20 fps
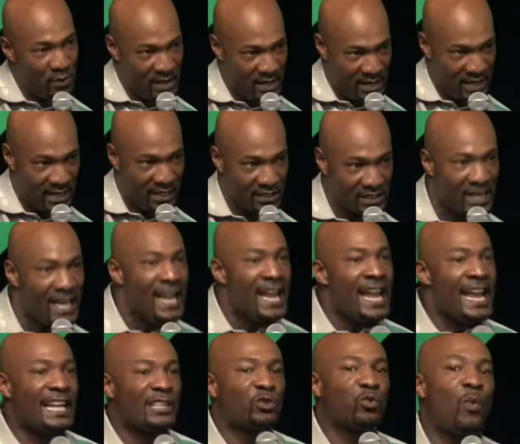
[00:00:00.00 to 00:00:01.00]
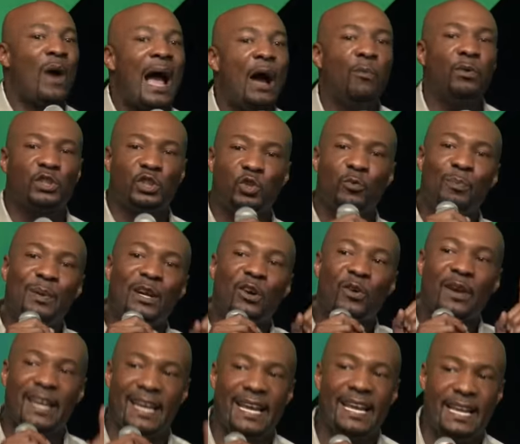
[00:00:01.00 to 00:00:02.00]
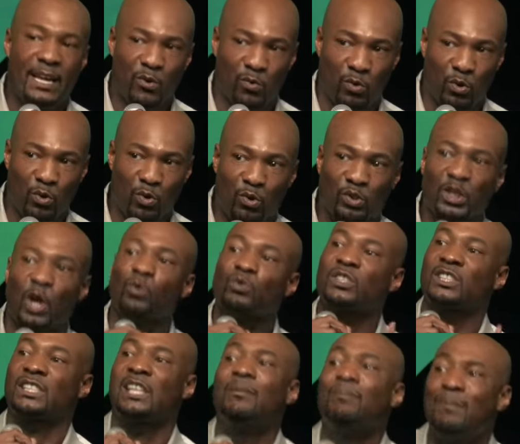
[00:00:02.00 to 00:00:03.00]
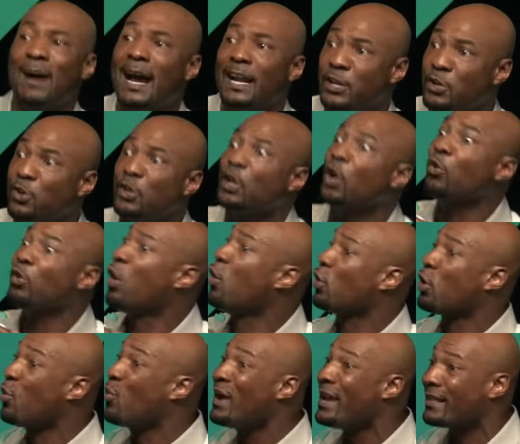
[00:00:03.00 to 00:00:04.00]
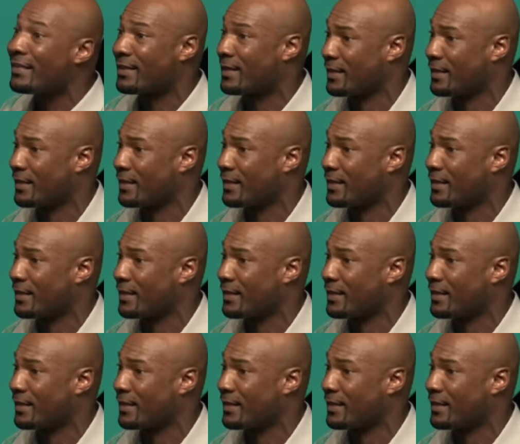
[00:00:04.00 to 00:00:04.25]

is is why would you build any rules on somebody you're no longer with?